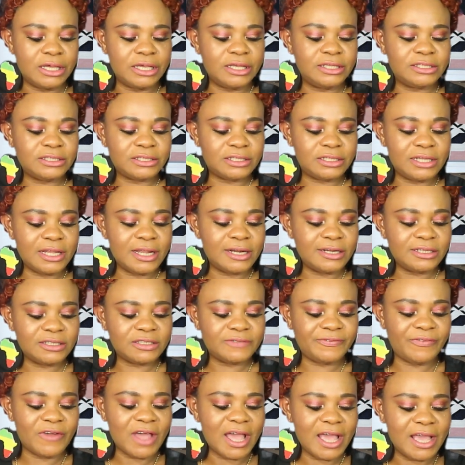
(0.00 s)
It
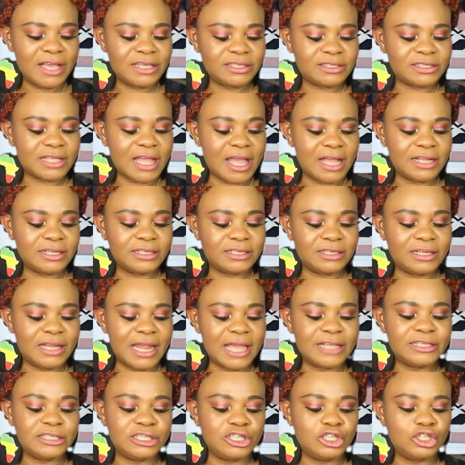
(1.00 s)
clarifies and
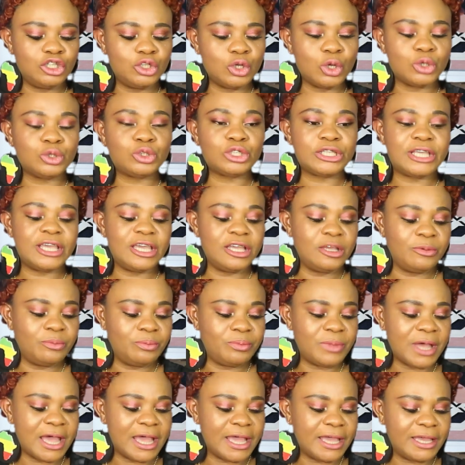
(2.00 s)
lightening your
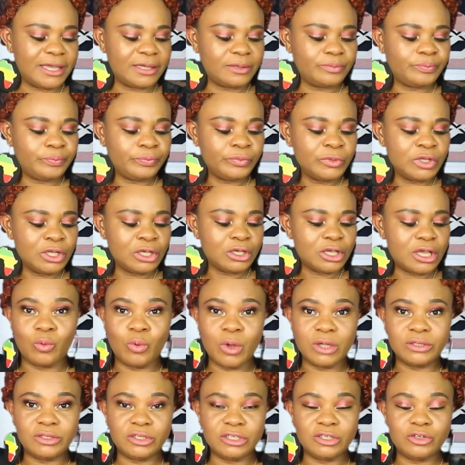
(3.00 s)
skin by
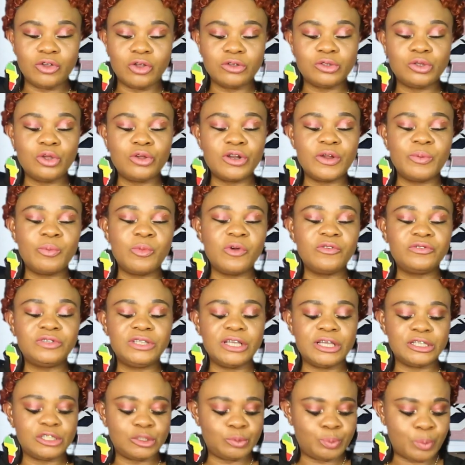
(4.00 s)
what you also remove
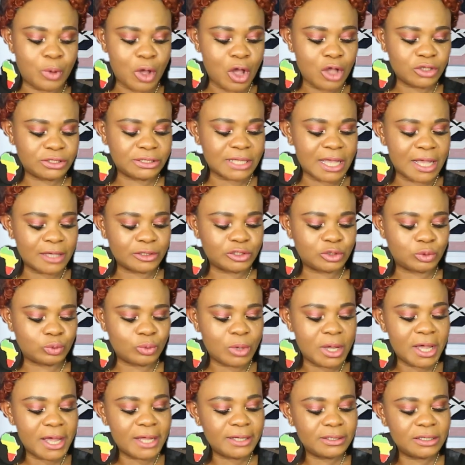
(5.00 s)
the spot as
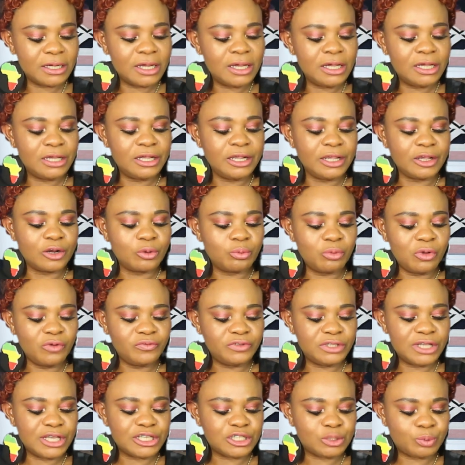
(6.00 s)
well. You
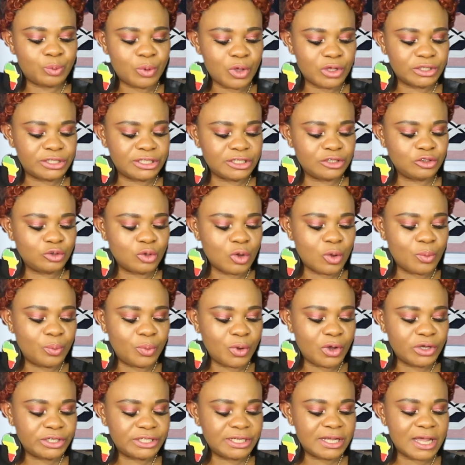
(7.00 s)
remove the spot in your
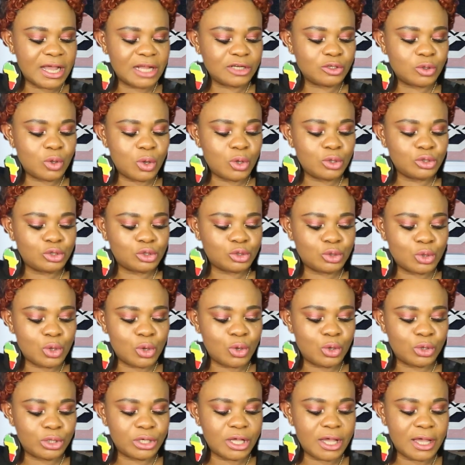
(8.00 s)
body, and
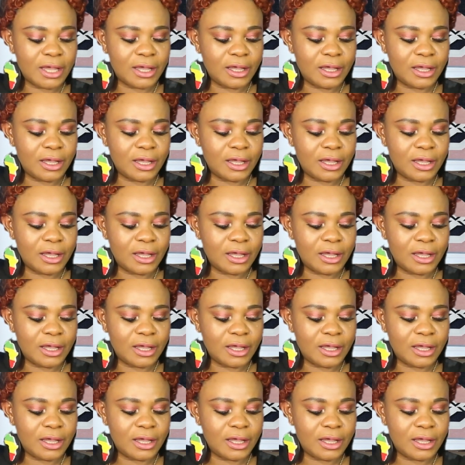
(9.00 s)
also